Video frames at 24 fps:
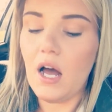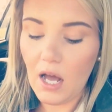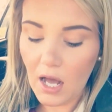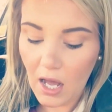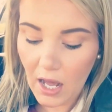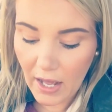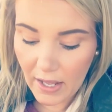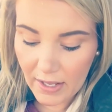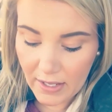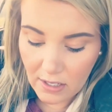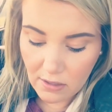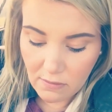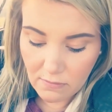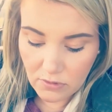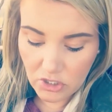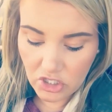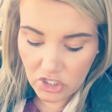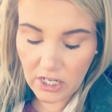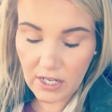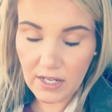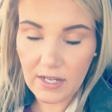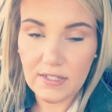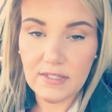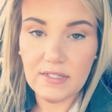I am
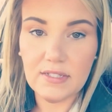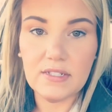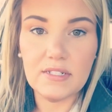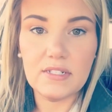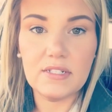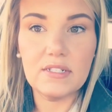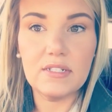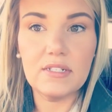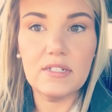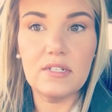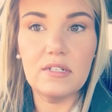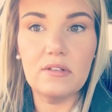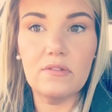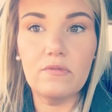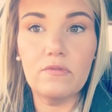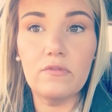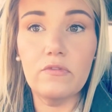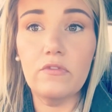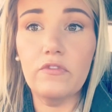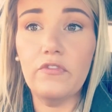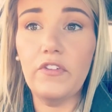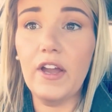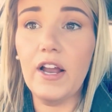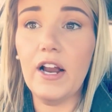just
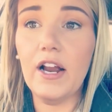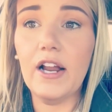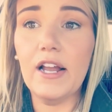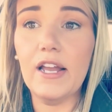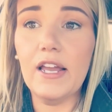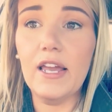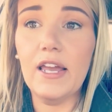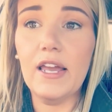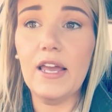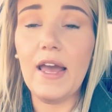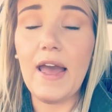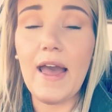very